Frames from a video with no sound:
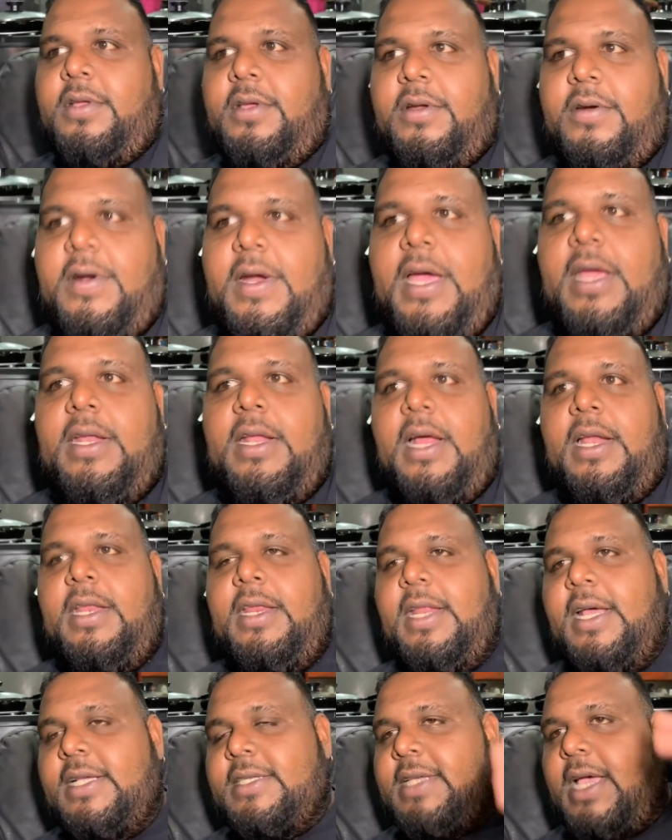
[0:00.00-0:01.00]
right? And
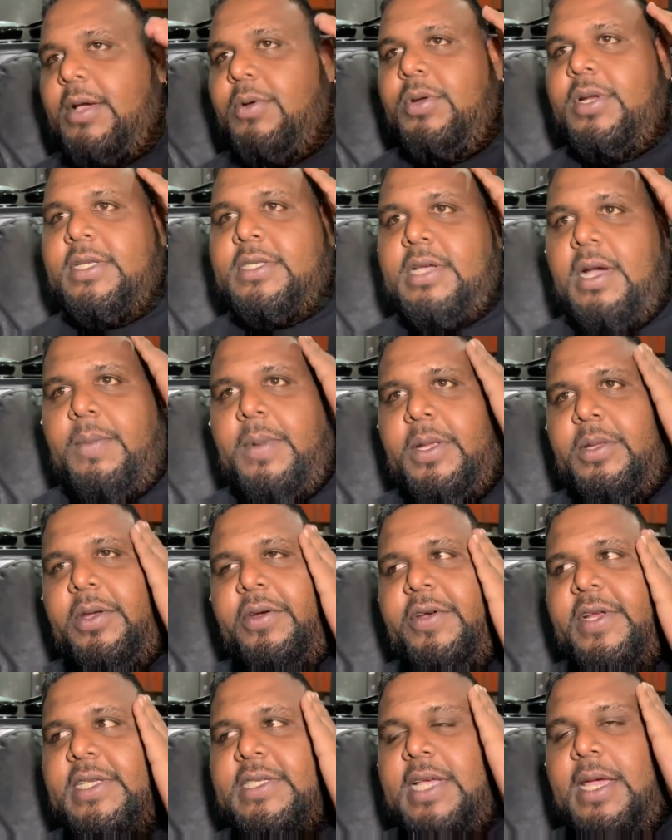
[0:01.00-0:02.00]
the next guy who just
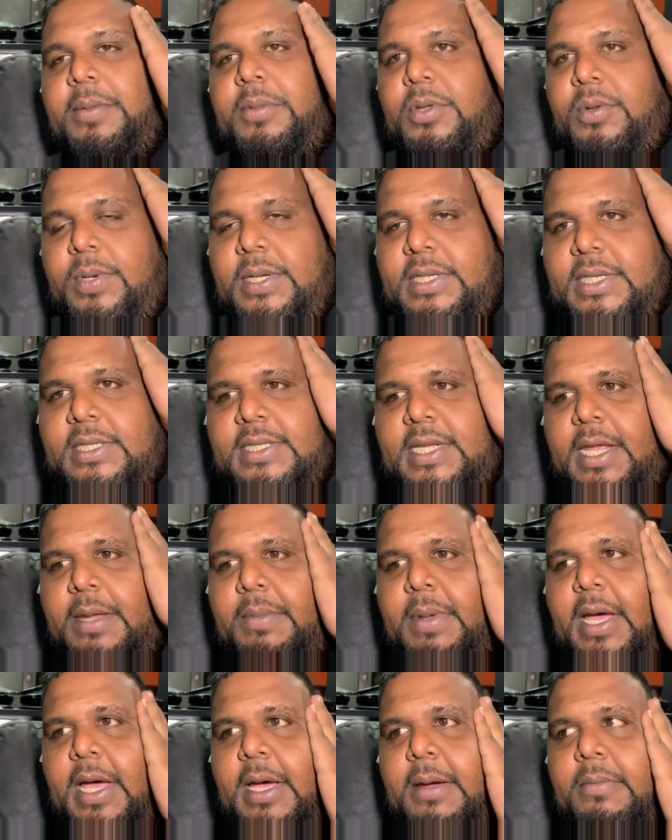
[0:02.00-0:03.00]
commented Riza M to was his
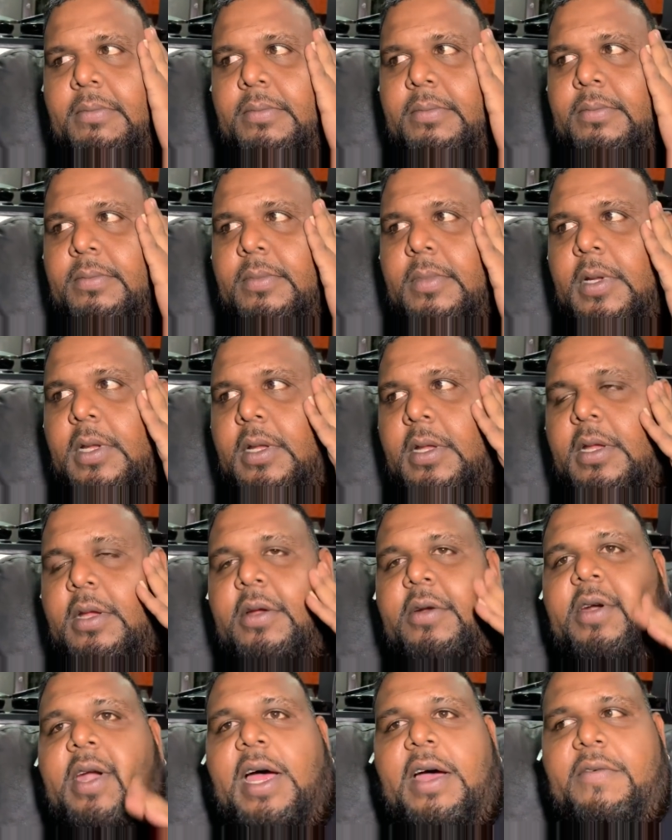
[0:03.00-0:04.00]
name? Um, Ravi.
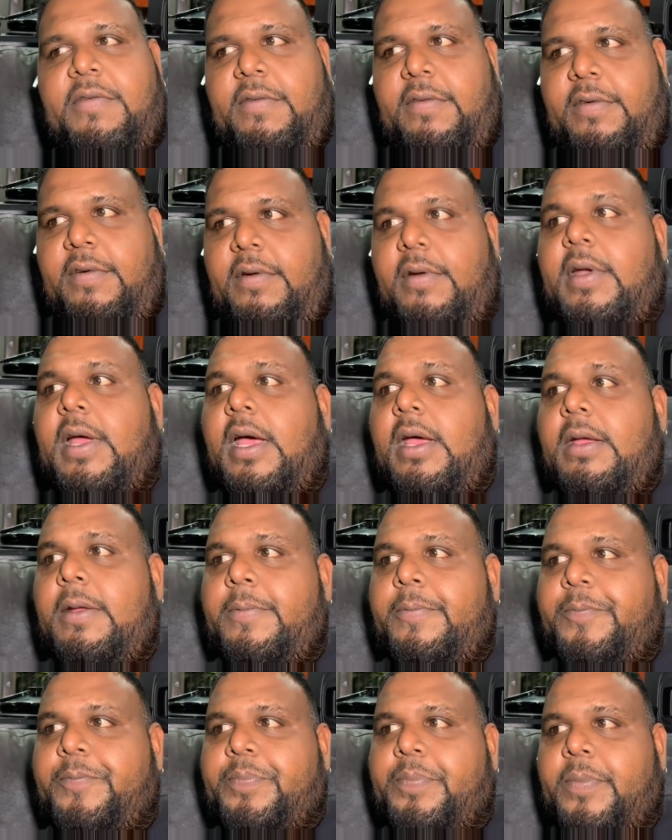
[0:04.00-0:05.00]
Rav, eh?
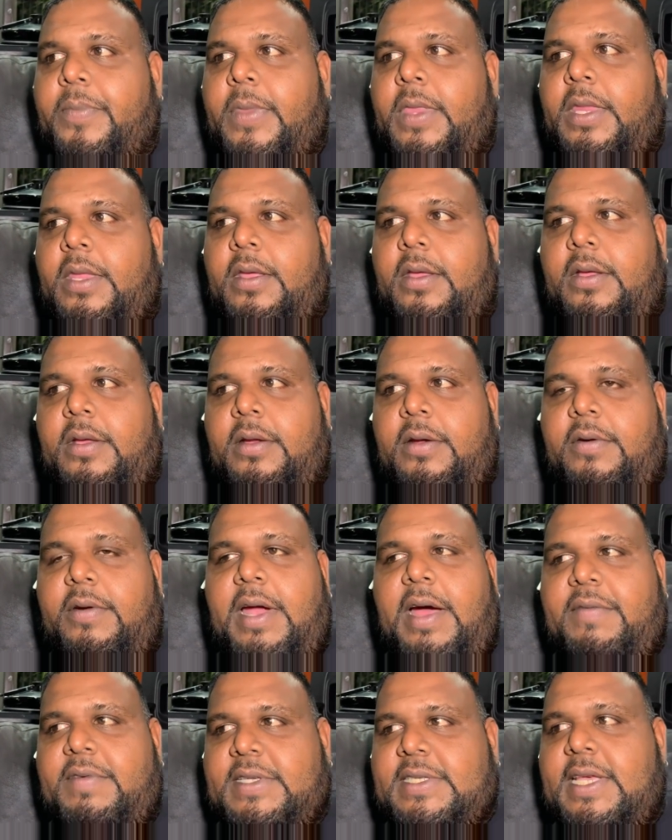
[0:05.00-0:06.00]
Ravi.
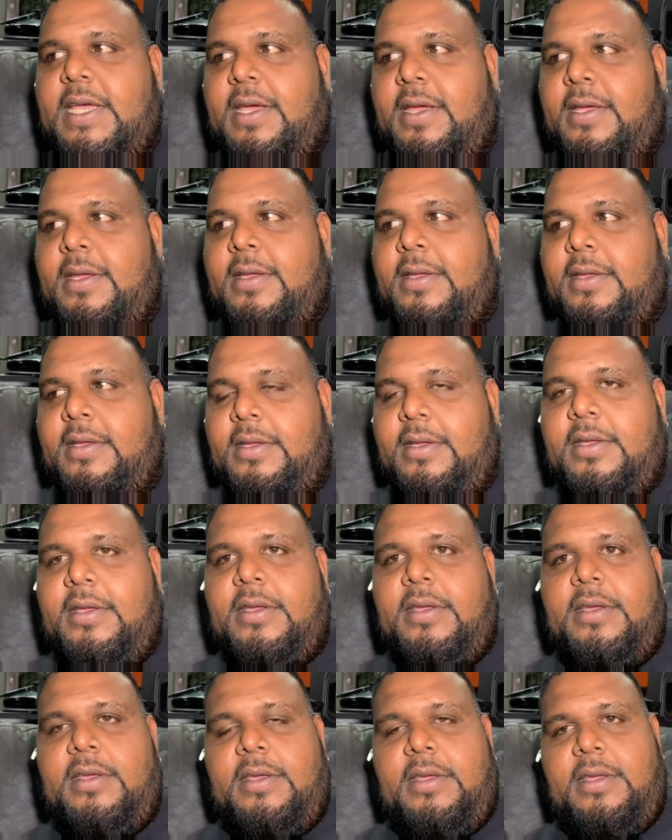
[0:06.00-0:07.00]
Ravi Singh. Yeah.
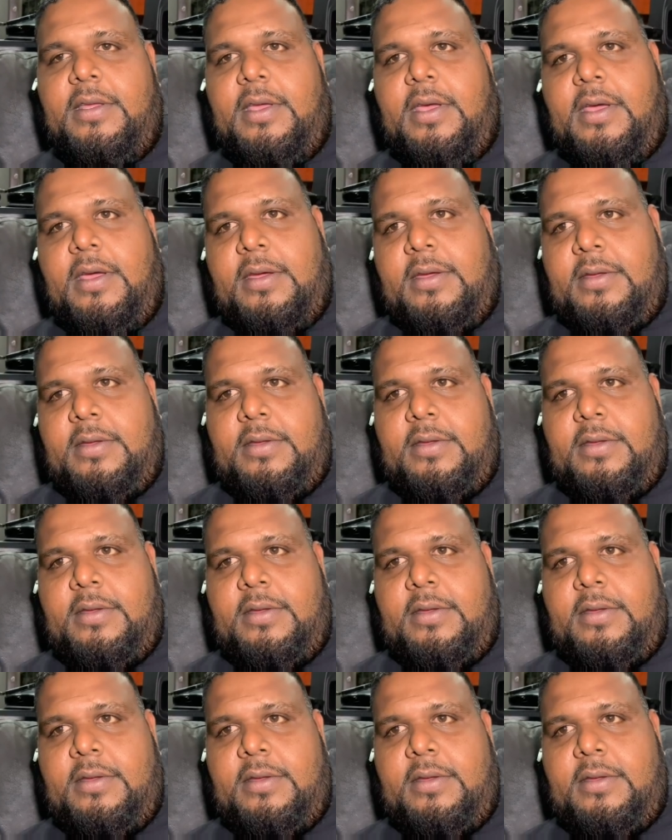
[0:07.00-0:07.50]
yeah.